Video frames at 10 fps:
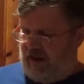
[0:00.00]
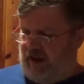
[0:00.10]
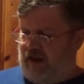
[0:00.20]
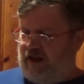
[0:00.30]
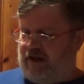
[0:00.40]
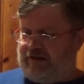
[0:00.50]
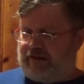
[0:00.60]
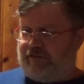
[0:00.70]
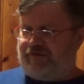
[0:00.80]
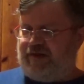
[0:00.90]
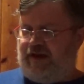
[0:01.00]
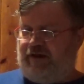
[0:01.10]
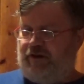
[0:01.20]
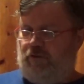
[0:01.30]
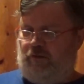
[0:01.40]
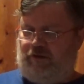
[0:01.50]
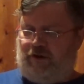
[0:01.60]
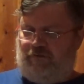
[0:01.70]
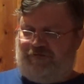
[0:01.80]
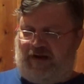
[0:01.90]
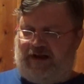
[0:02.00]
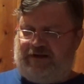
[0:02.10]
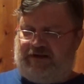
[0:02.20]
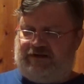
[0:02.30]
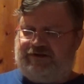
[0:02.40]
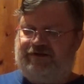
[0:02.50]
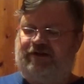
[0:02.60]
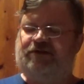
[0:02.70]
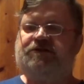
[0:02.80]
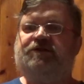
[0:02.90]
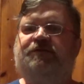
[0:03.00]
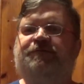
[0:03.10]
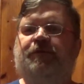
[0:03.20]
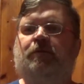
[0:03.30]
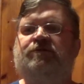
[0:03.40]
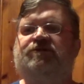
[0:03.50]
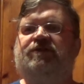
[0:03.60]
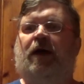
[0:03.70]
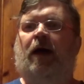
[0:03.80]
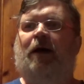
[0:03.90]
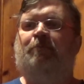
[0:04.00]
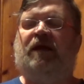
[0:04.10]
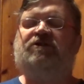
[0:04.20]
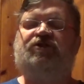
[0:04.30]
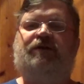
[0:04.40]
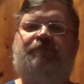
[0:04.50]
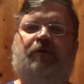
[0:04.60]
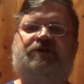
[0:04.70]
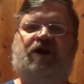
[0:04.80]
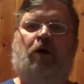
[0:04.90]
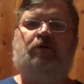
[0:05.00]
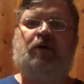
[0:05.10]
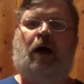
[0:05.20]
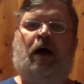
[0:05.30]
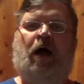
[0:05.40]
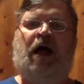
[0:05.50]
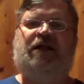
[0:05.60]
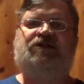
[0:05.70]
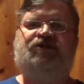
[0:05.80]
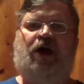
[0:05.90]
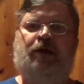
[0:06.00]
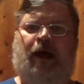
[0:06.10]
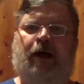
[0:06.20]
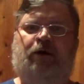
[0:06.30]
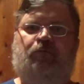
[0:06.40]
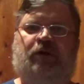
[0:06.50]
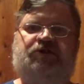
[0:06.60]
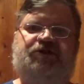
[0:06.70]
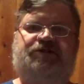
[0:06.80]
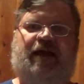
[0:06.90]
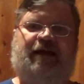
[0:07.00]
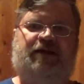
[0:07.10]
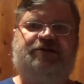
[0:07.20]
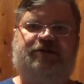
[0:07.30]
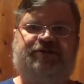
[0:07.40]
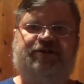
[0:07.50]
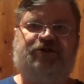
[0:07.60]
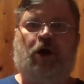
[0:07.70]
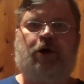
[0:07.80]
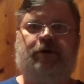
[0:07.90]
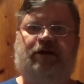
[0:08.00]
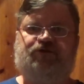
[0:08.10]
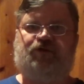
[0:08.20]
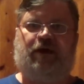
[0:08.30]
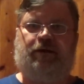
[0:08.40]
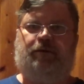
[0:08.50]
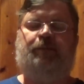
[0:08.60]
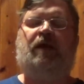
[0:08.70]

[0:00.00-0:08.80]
Another thing you'll find is this is the first mention of what's called a hot jala, which is, I guess, a Centauri drink.